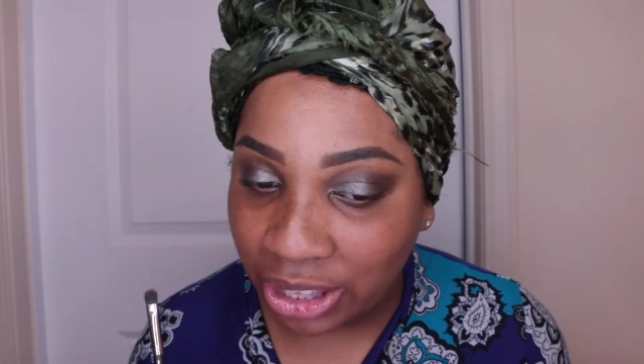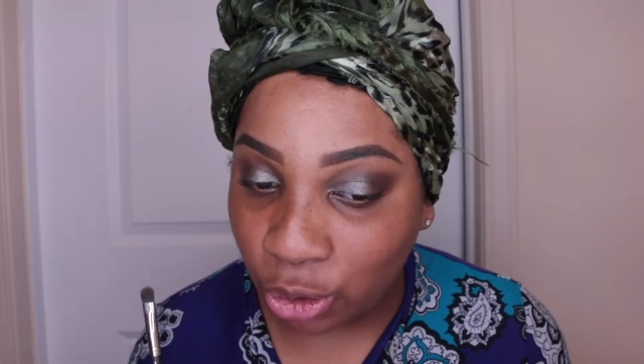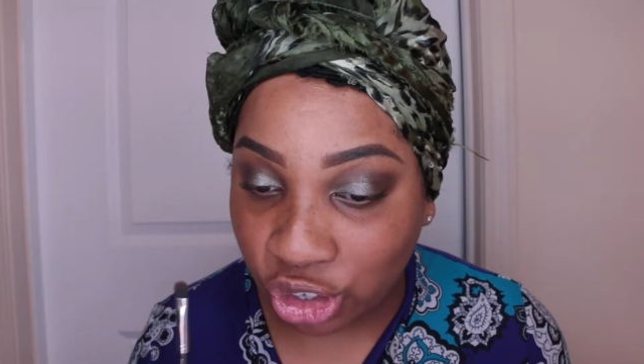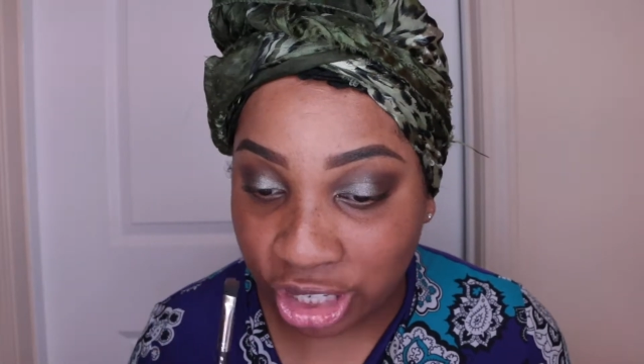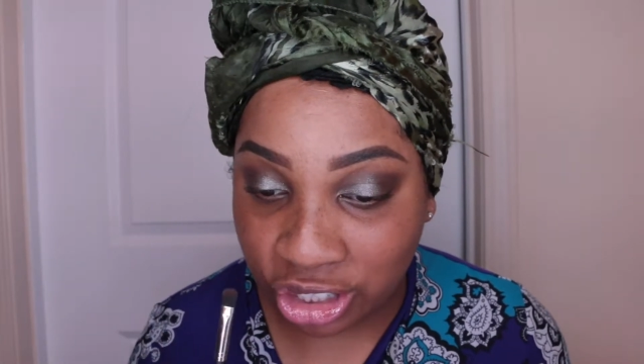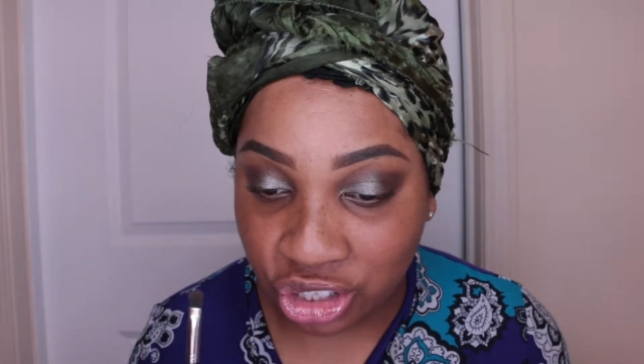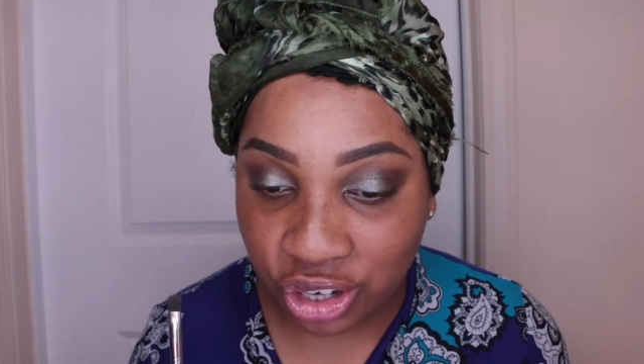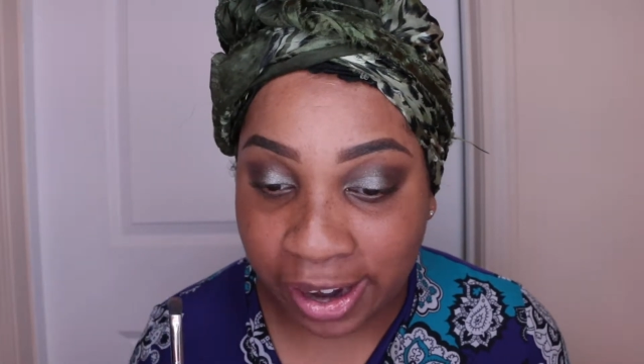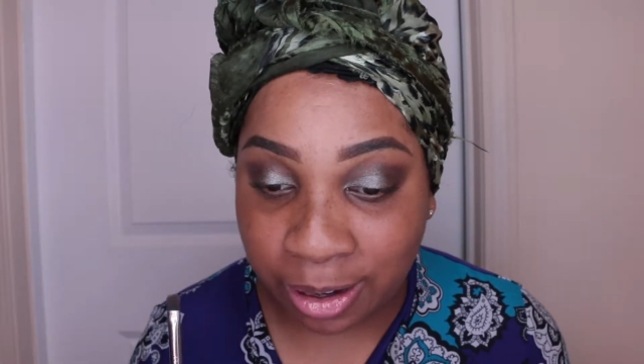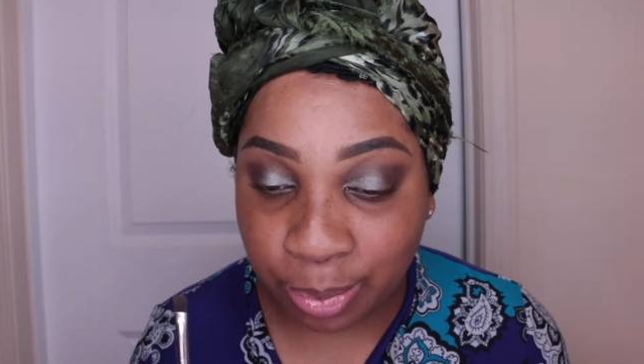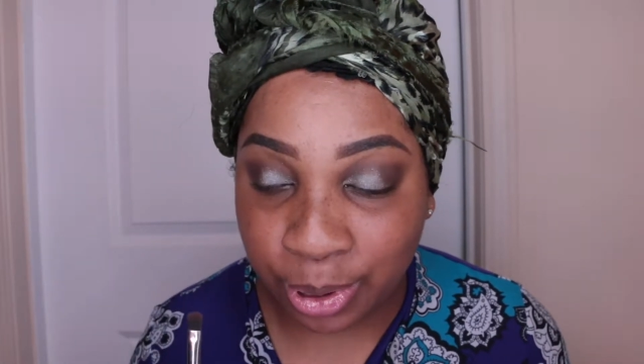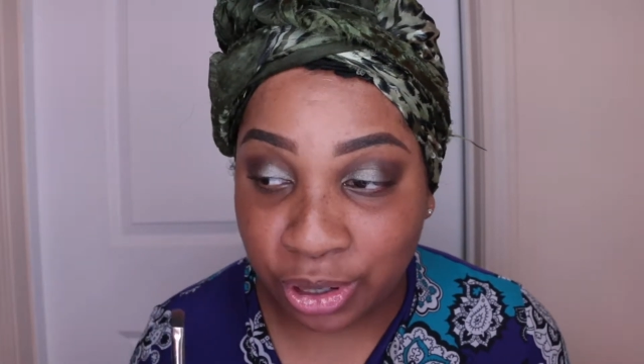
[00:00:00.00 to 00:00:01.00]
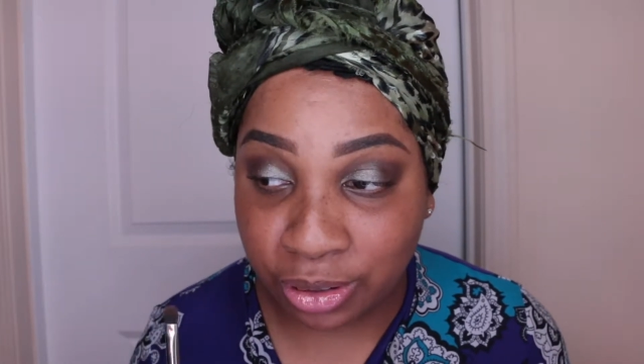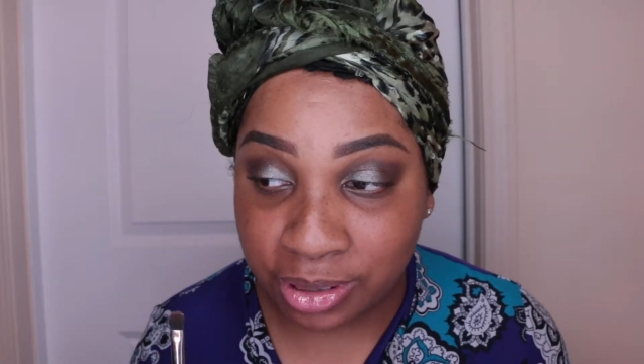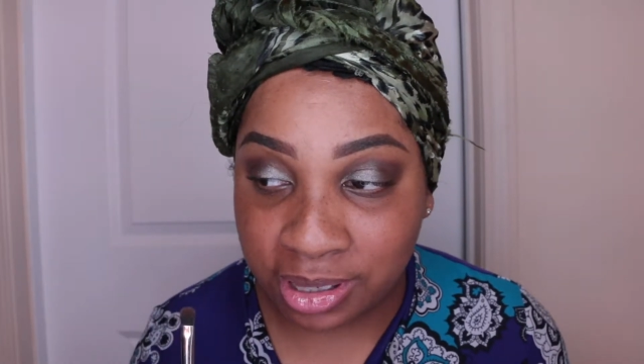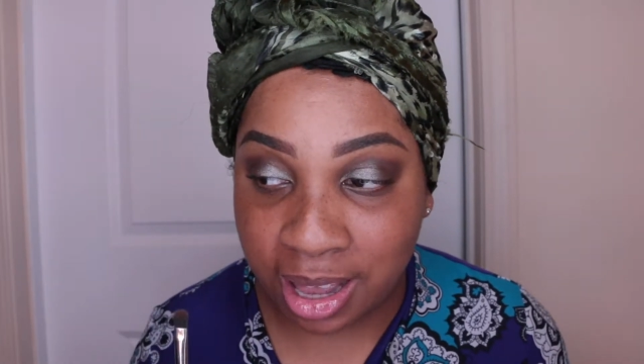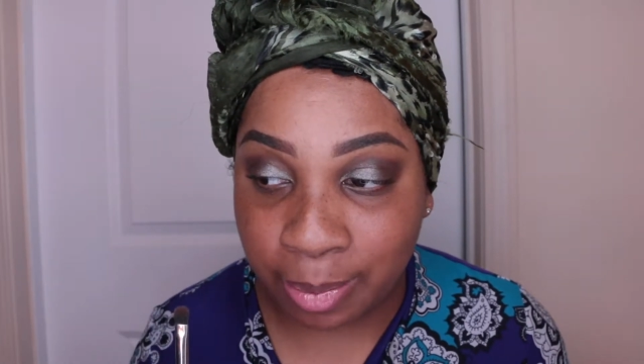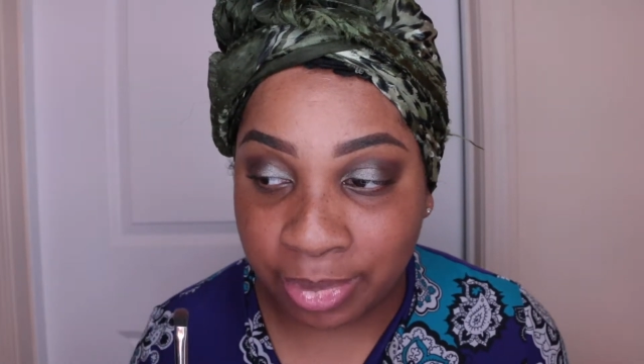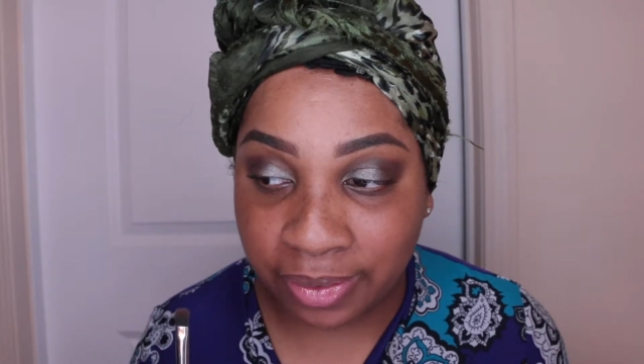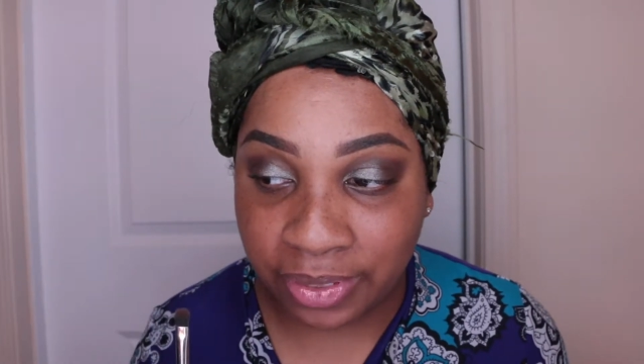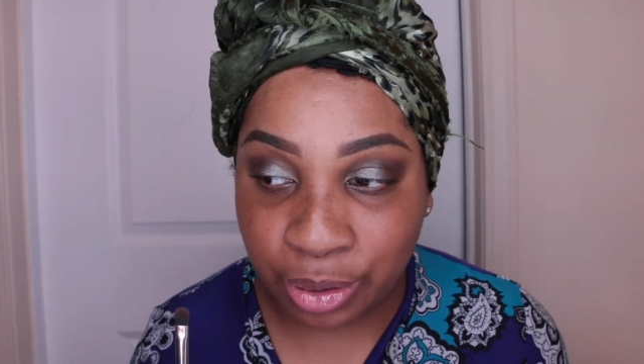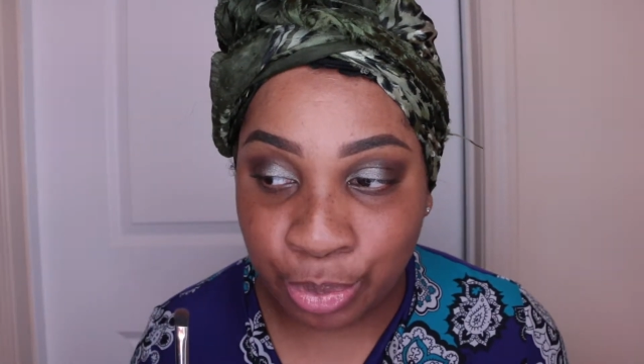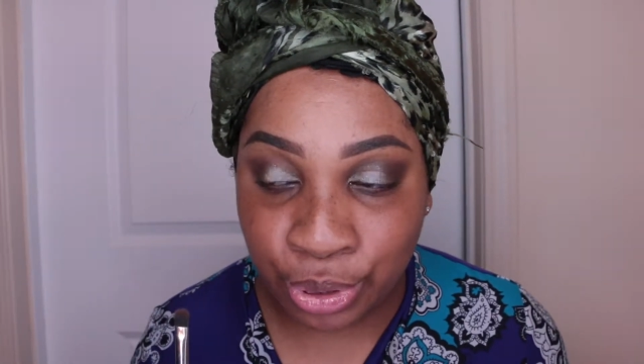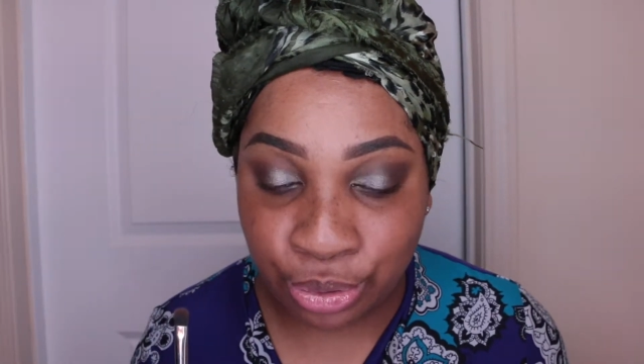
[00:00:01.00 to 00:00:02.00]
or should I just try to put it on top of
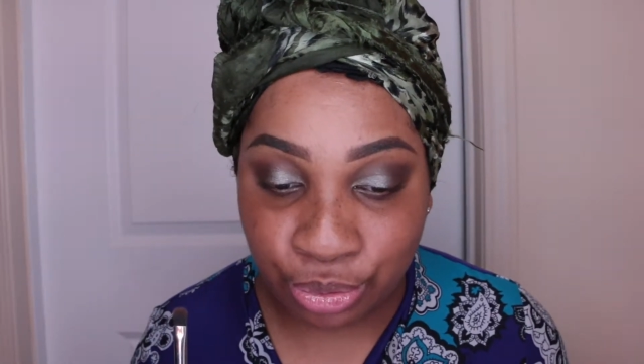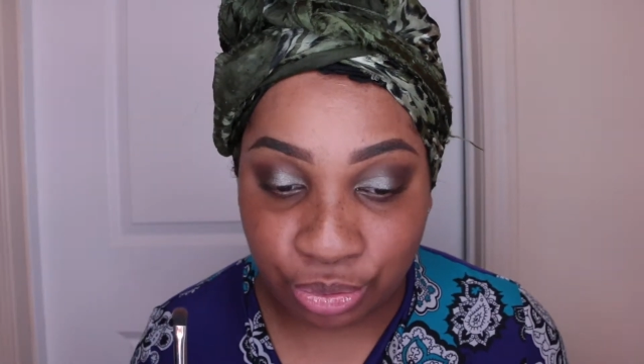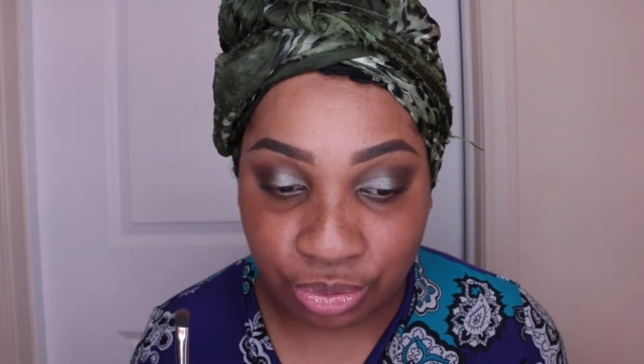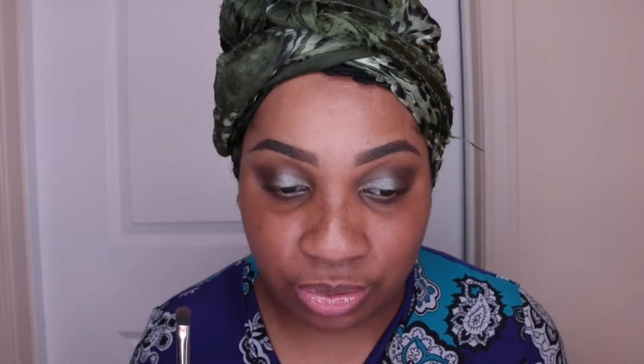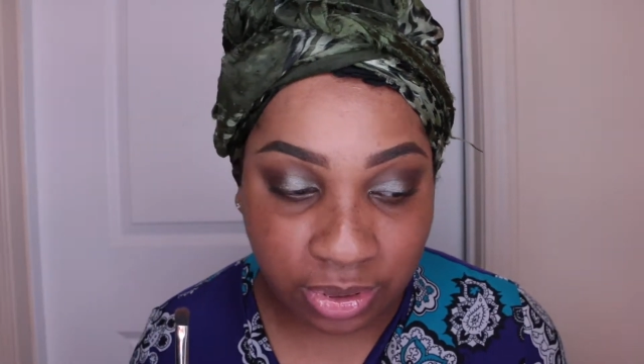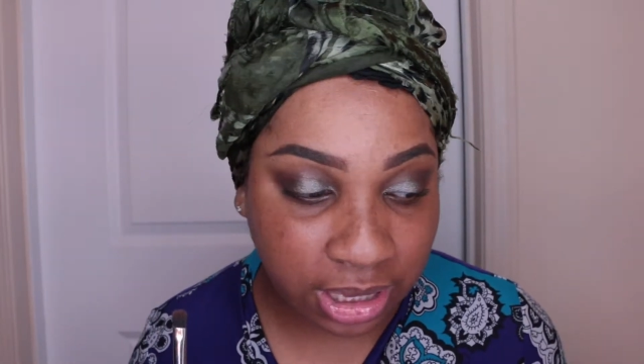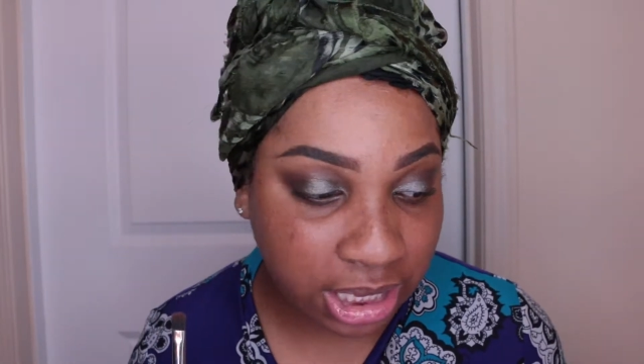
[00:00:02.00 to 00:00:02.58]
the moon?